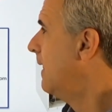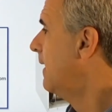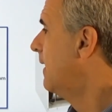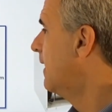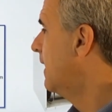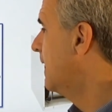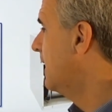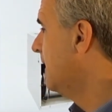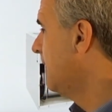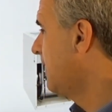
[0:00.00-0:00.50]

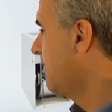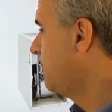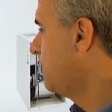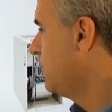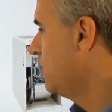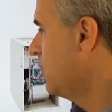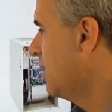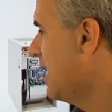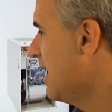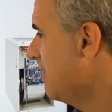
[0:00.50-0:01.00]
If
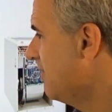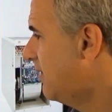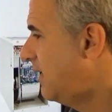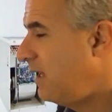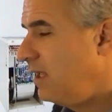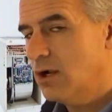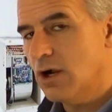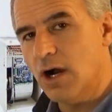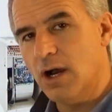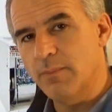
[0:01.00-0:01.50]
you have
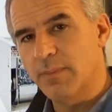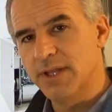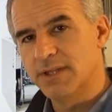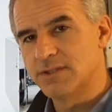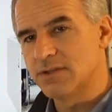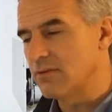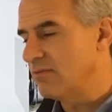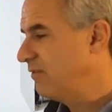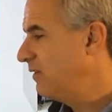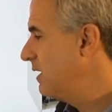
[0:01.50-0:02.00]
any
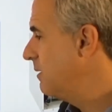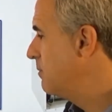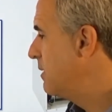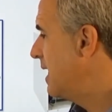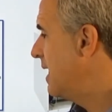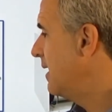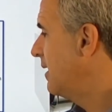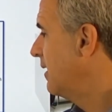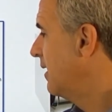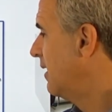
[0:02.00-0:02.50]
comments or
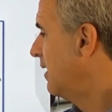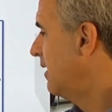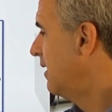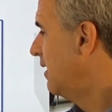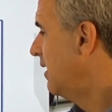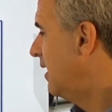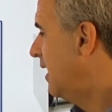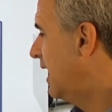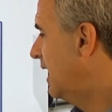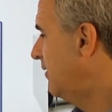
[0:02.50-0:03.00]
feedback,
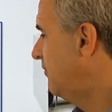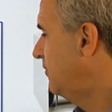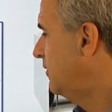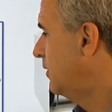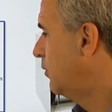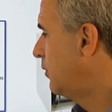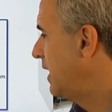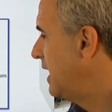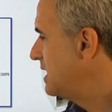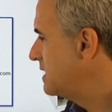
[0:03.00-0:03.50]

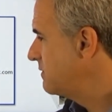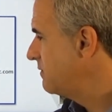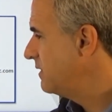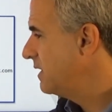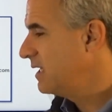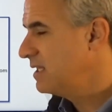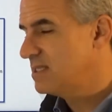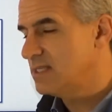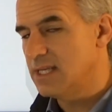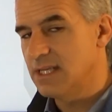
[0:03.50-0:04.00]

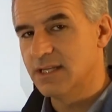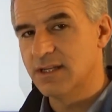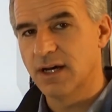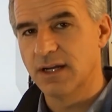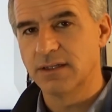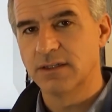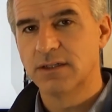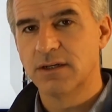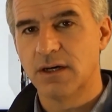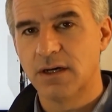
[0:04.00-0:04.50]

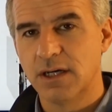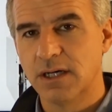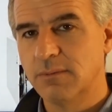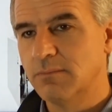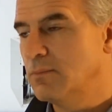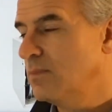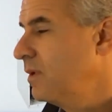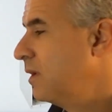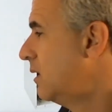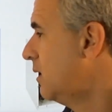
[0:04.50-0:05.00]

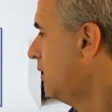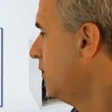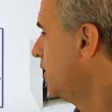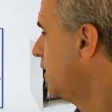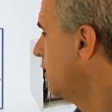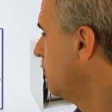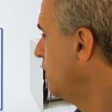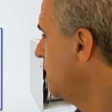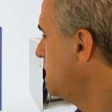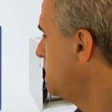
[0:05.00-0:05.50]
iflowhvac.com. You
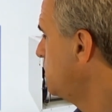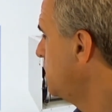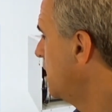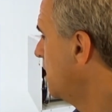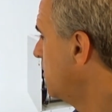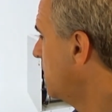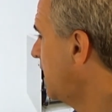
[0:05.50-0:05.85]
can reach me on my